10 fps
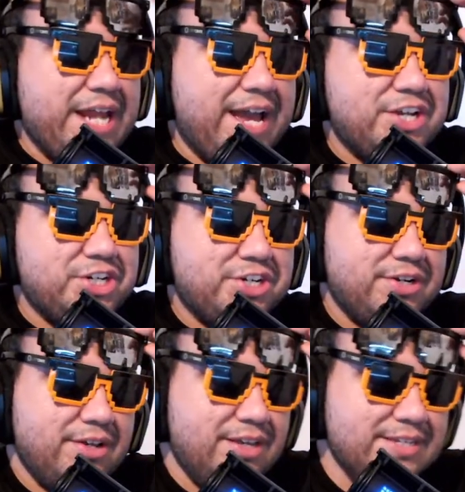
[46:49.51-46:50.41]
Dash
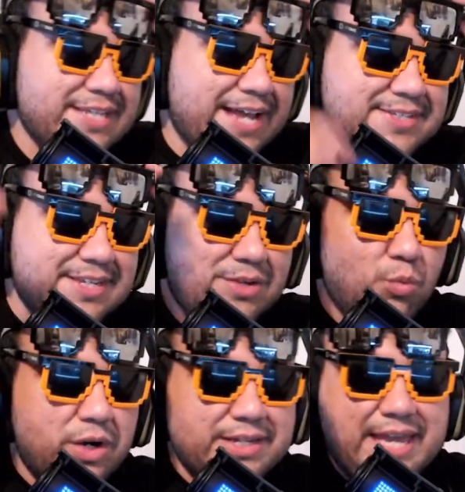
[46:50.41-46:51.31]
is asking,
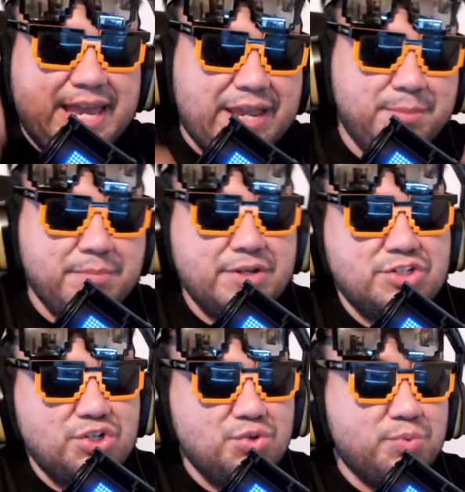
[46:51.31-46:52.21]
what game
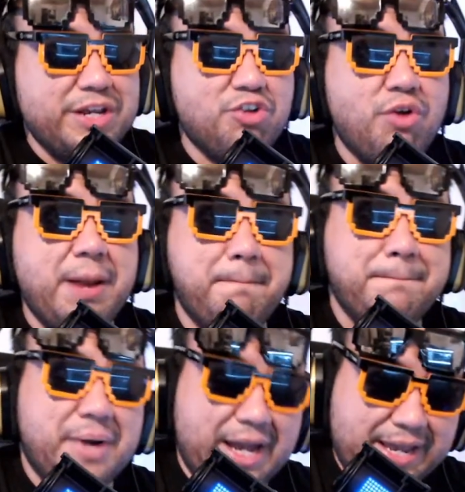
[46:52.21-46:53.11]
do you regret
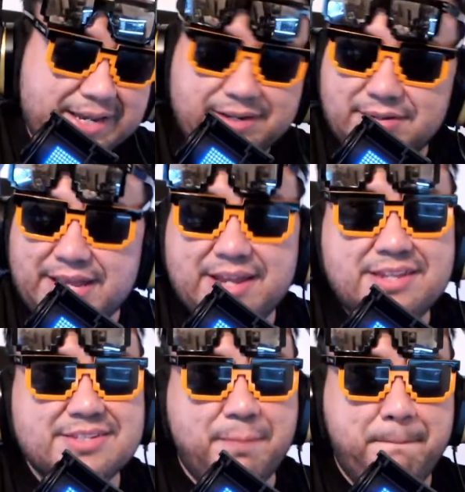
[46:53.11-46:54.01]
buying? That
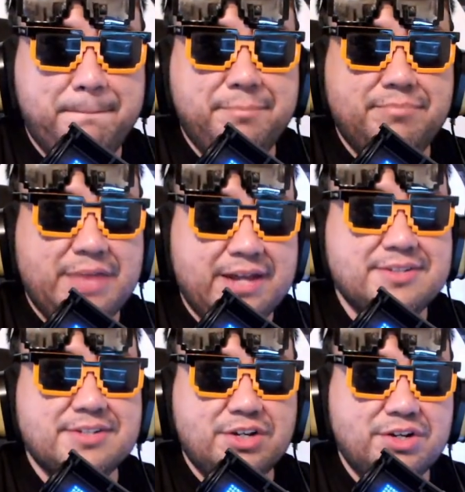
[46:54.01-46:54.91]
is
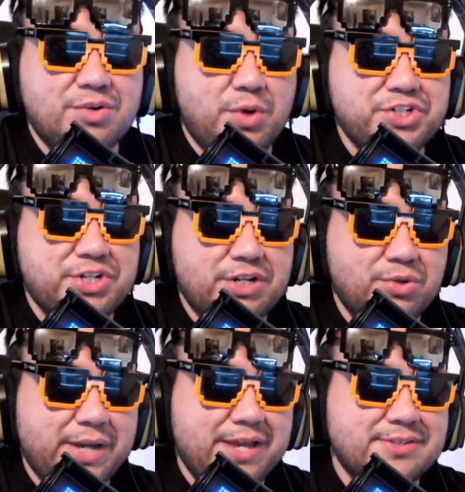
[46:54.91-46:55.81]
a good question,
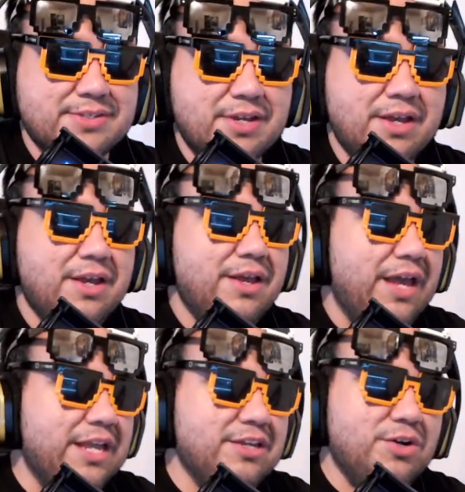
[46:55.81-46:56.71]
you guys.
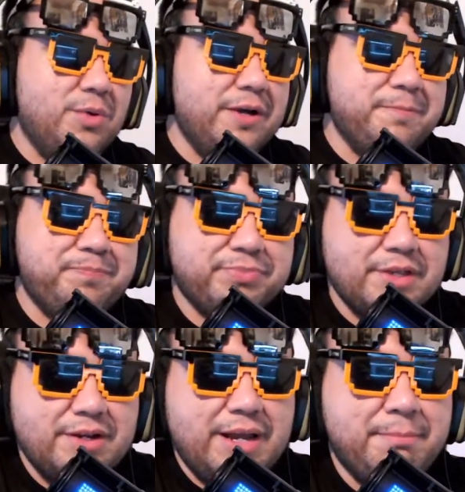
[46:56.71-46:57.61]
And you know what?
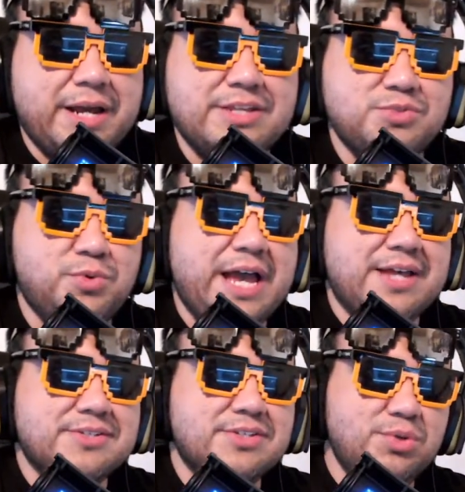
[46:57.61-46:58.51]
I might as well
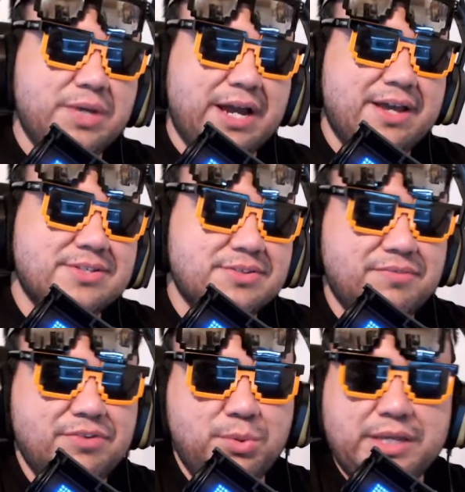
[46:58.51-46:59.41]
ask you guys
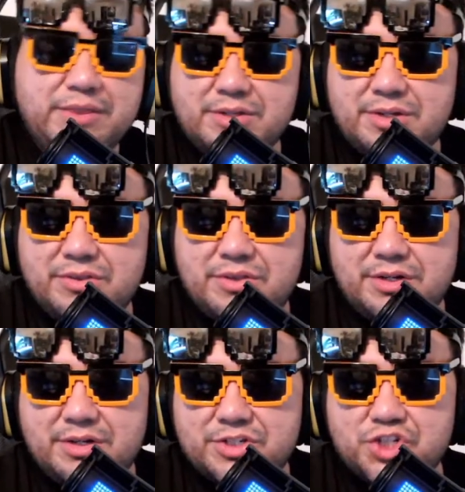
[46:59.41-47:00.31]
viewing
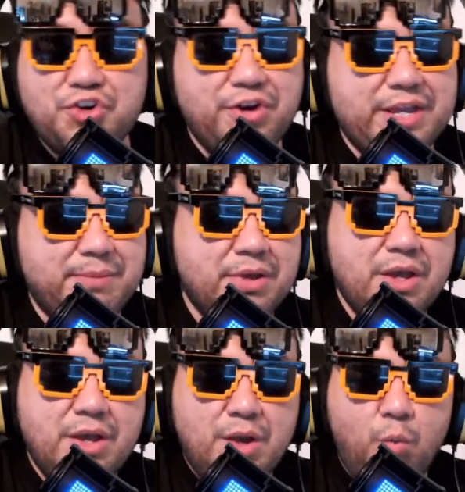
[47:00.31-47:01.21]
the stream,
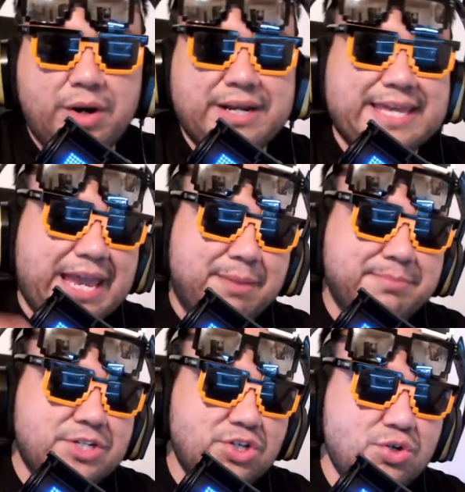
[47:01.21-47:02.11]
what game
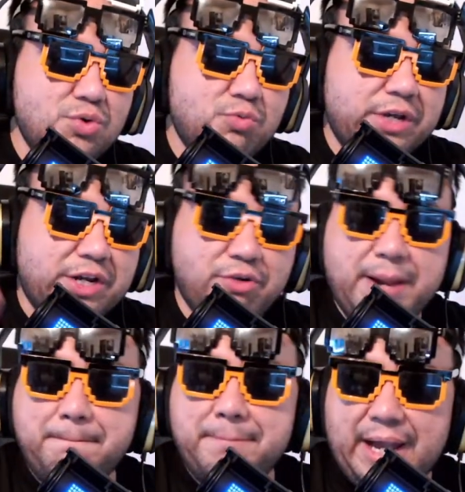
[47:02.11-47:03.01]
do you
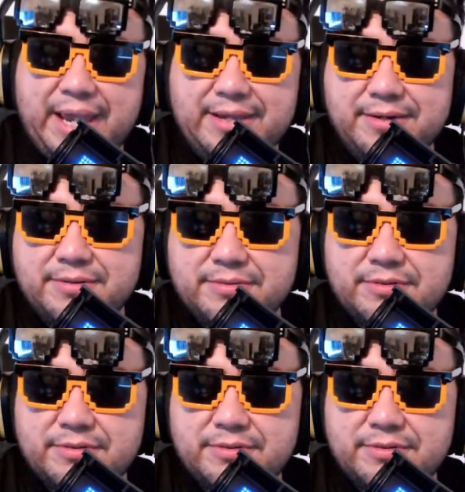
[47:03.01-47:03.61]
regret buying?